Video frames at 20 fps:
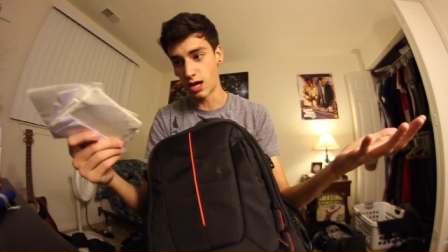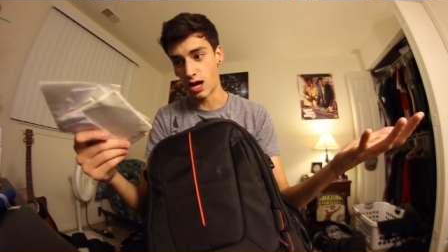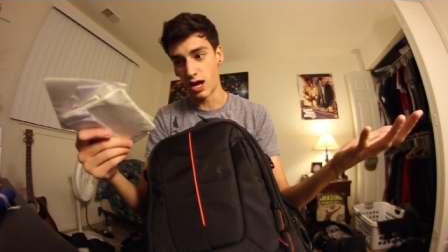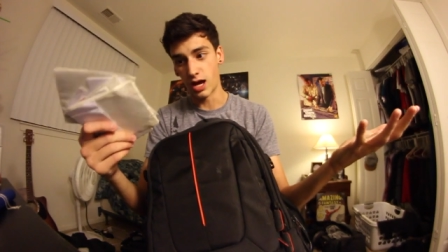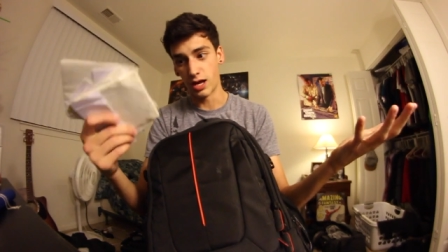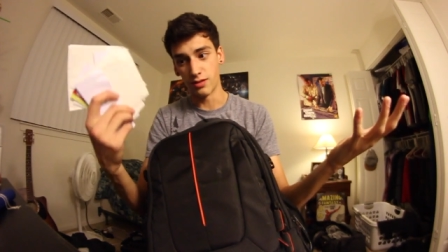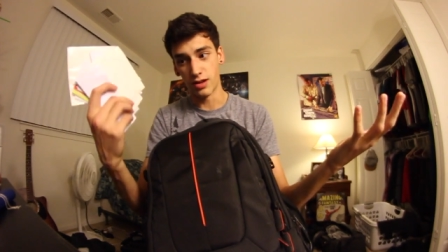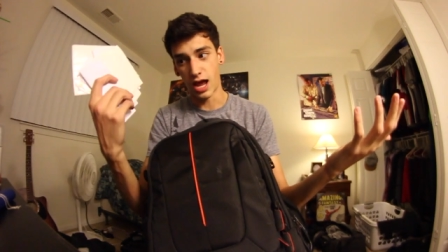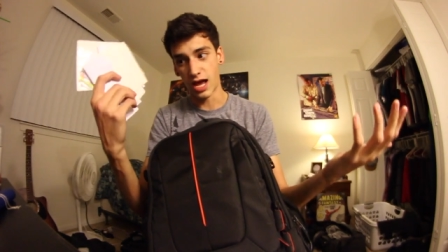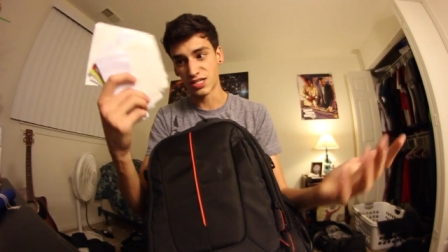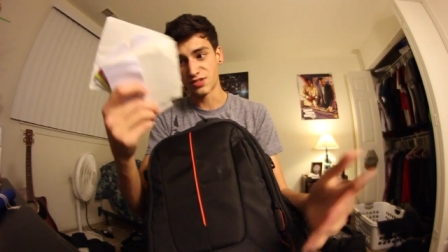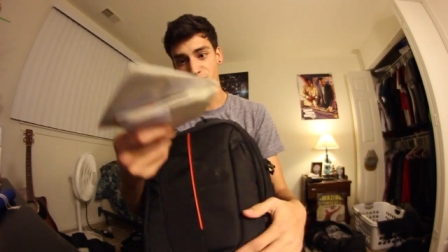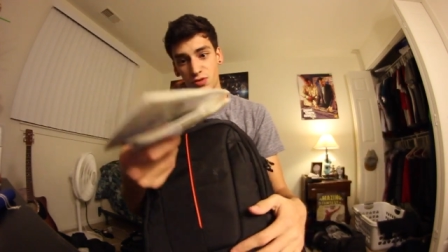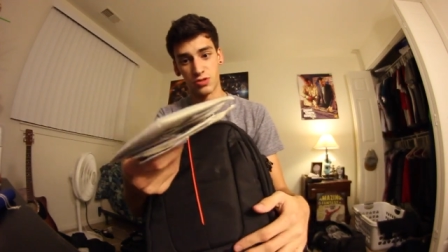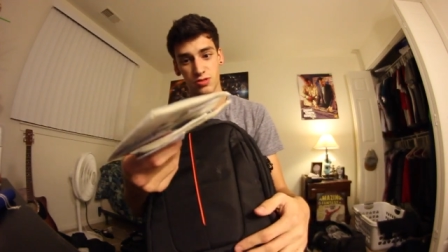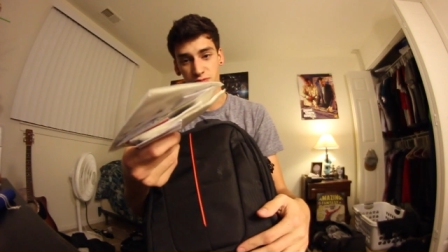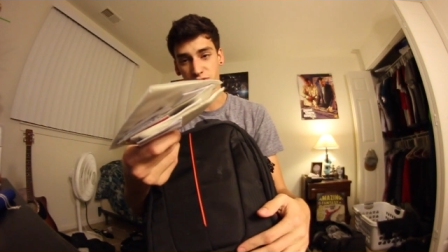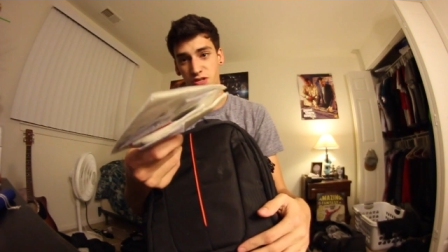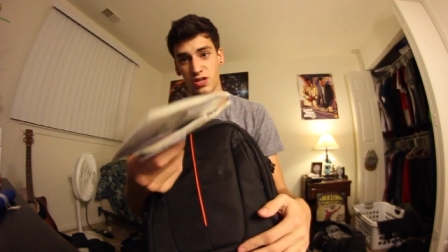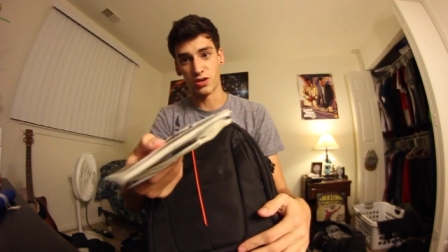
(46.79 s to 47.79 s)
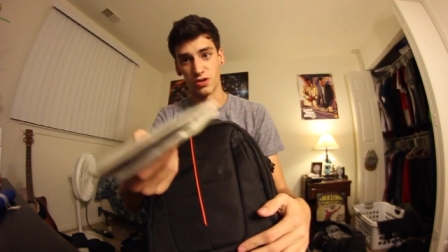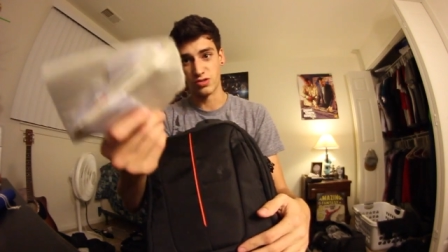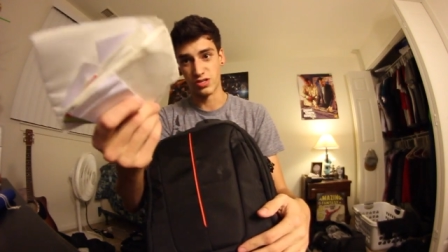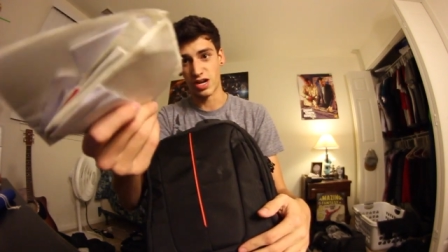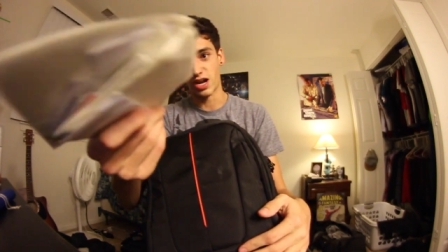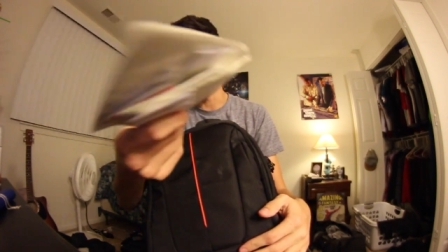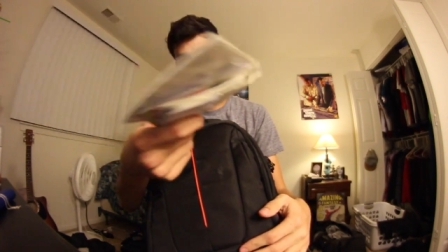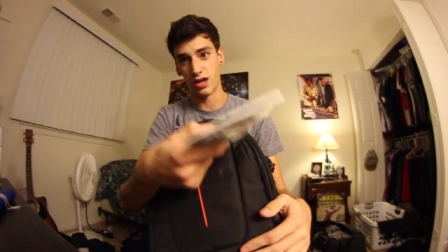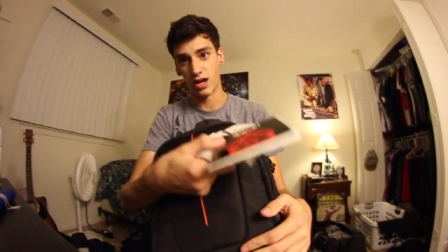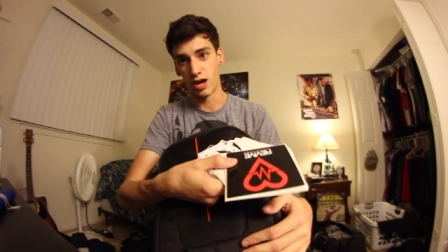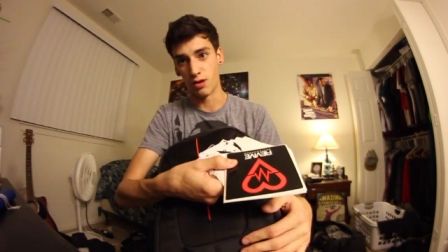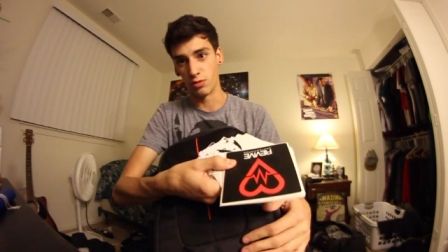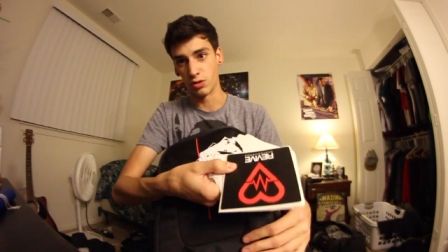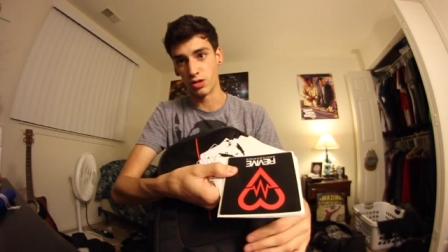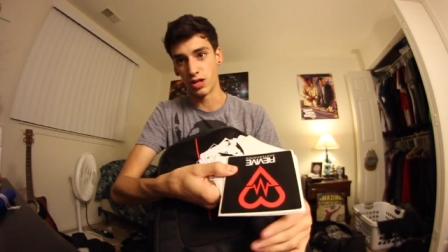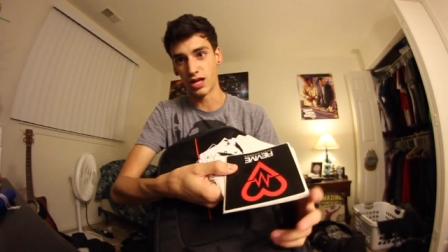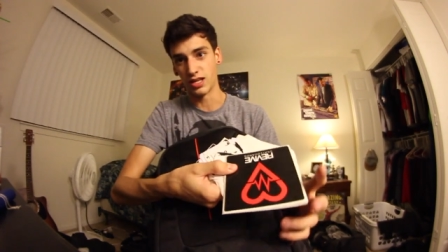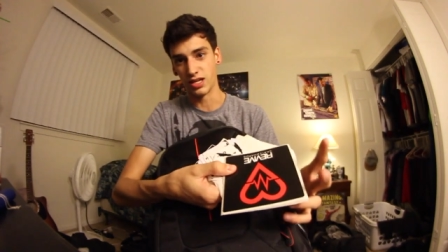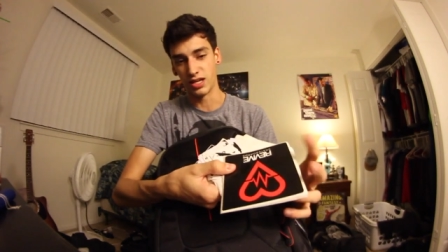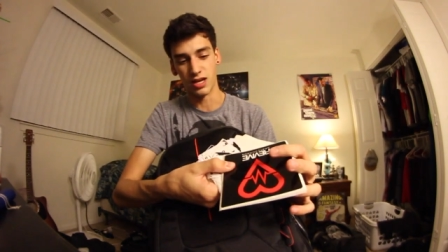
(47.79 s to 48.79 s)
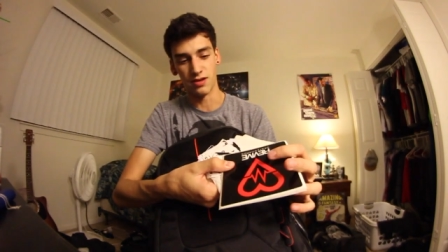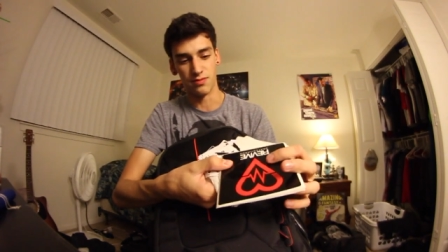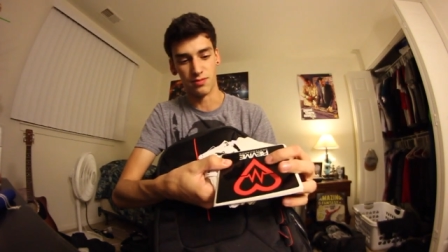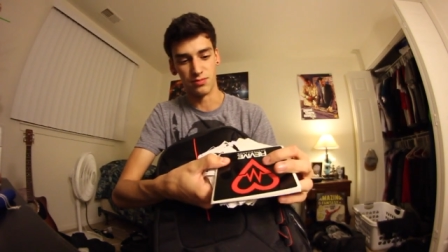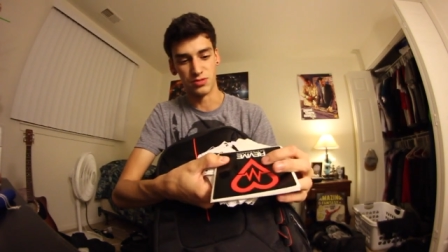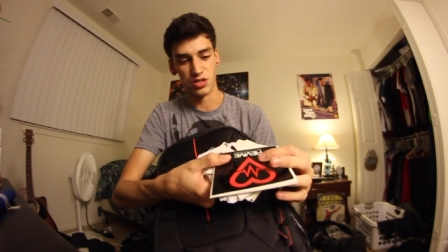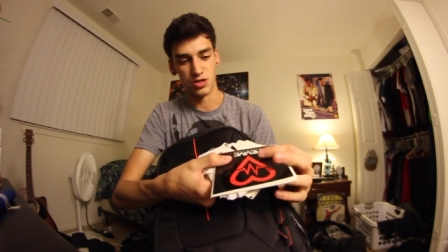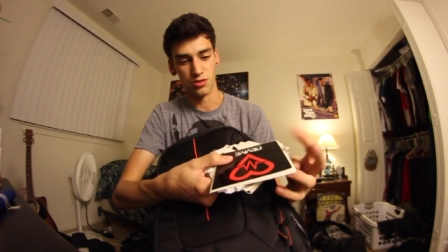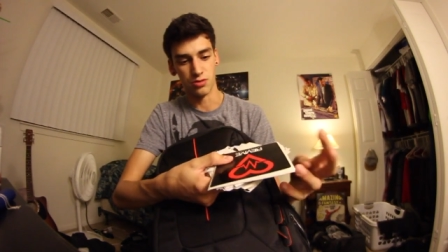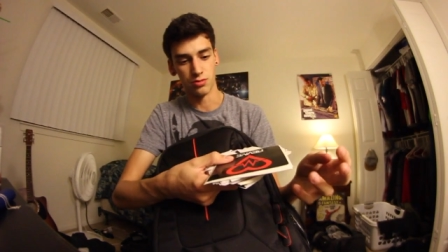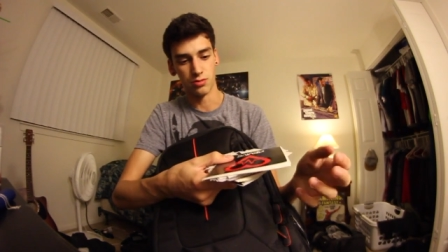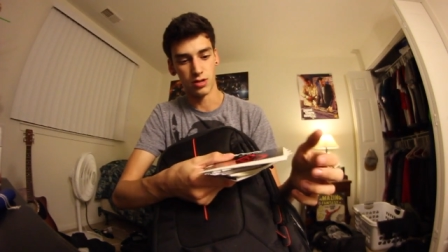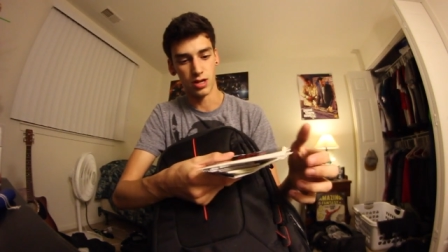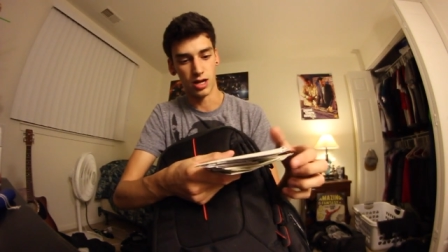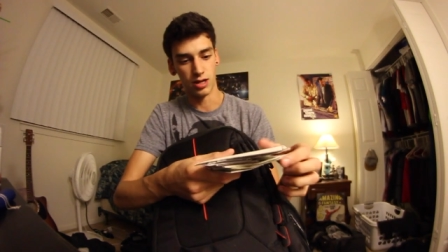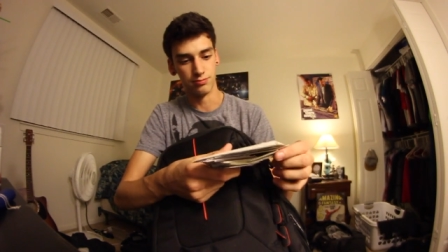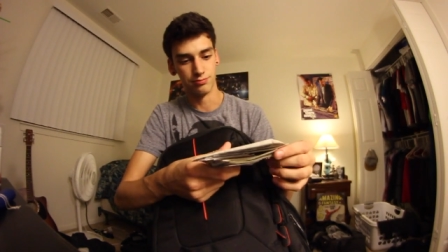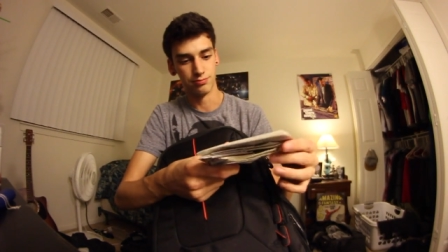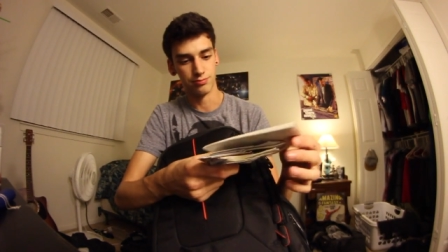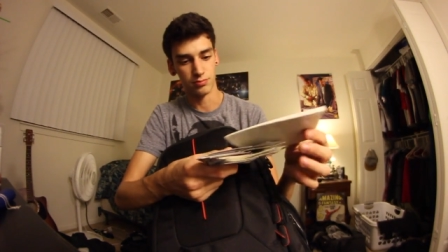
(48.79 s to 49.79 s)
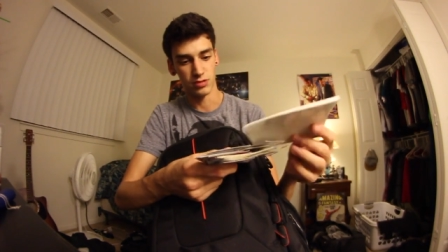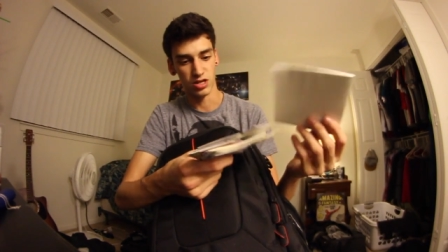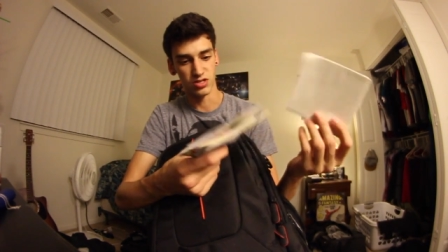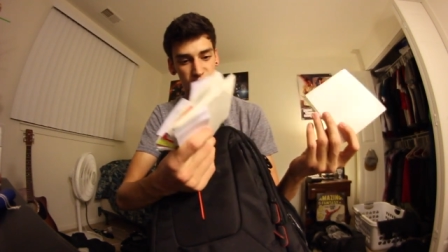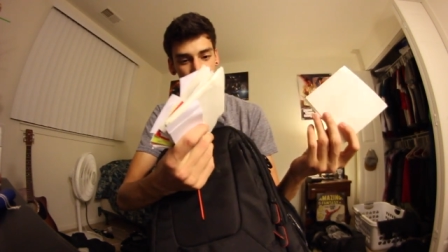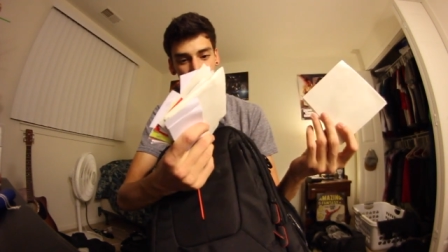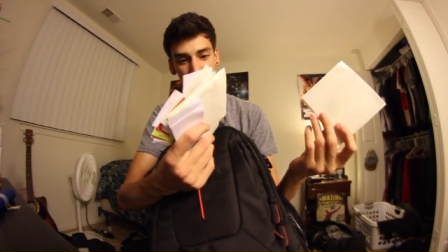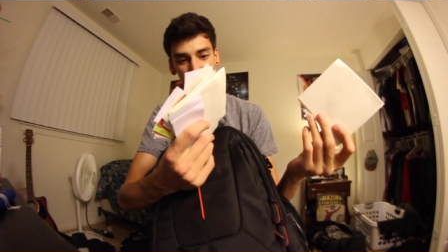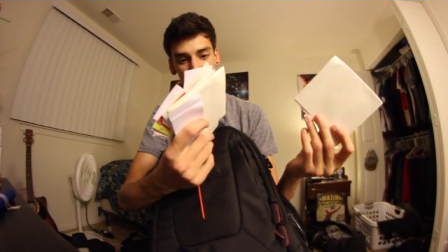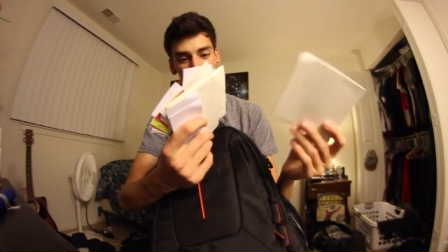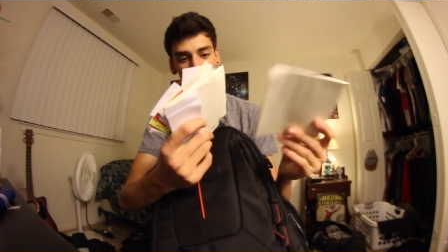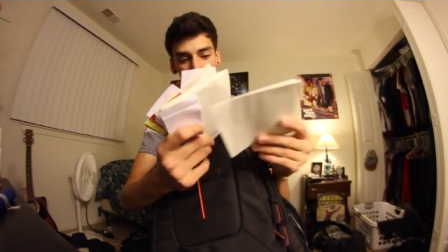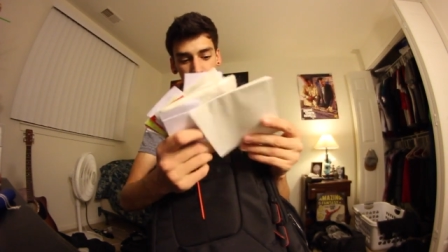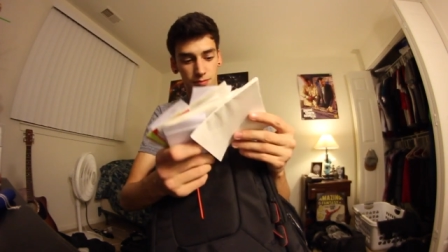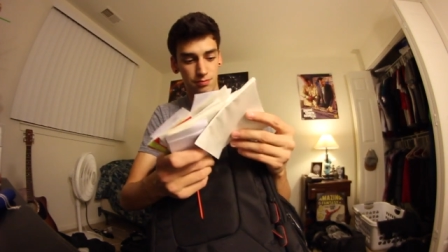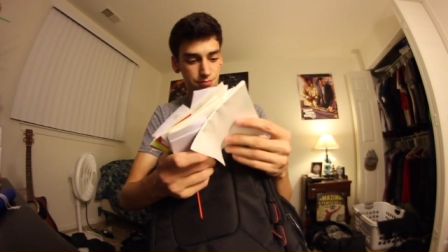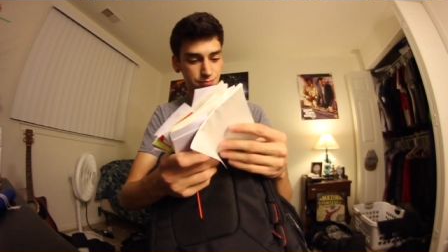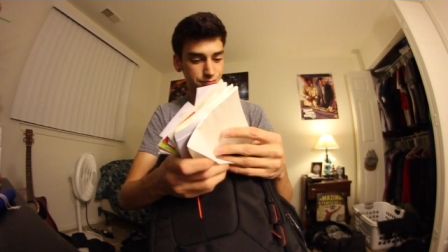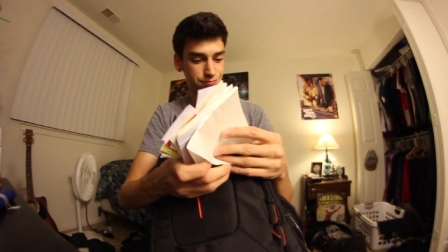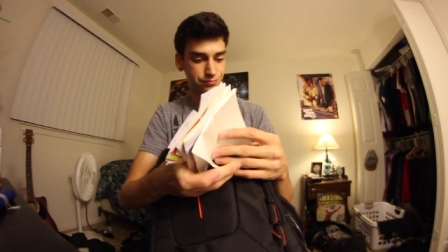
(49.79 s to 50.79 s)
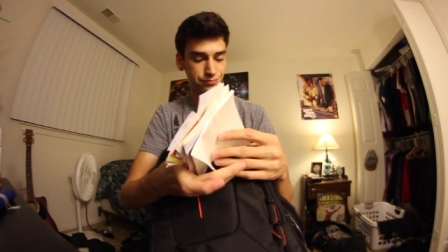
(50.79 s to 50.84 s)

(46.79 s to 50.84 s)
ask for some stickers and I will gladly give them to you because I have a ton of them.